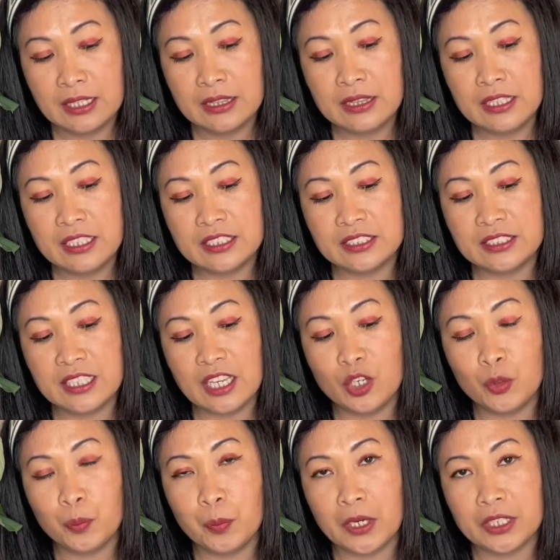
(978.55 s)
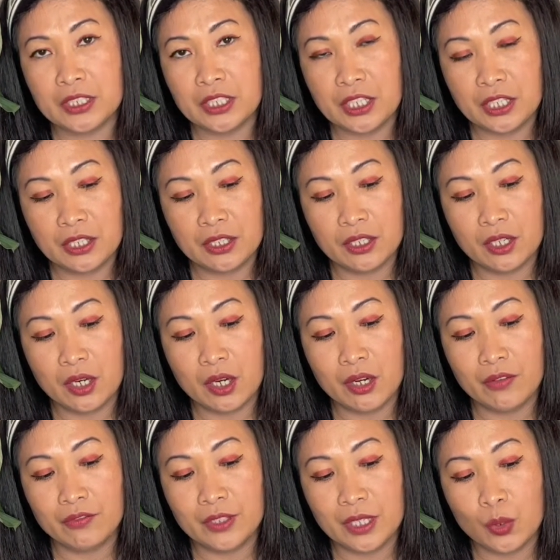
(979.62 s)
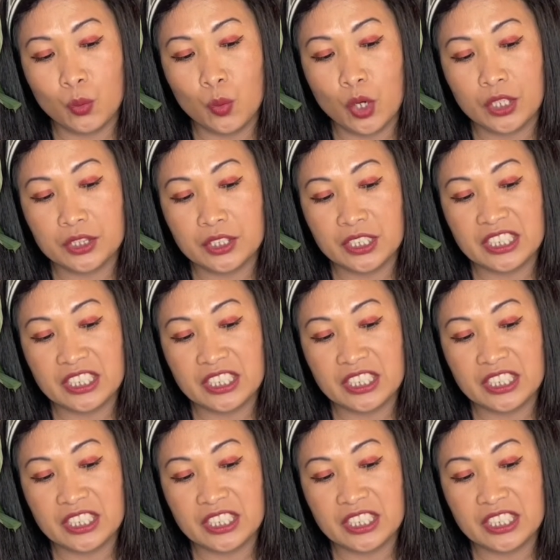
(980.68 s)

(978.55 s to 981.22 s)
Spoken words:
this yellow part here of the water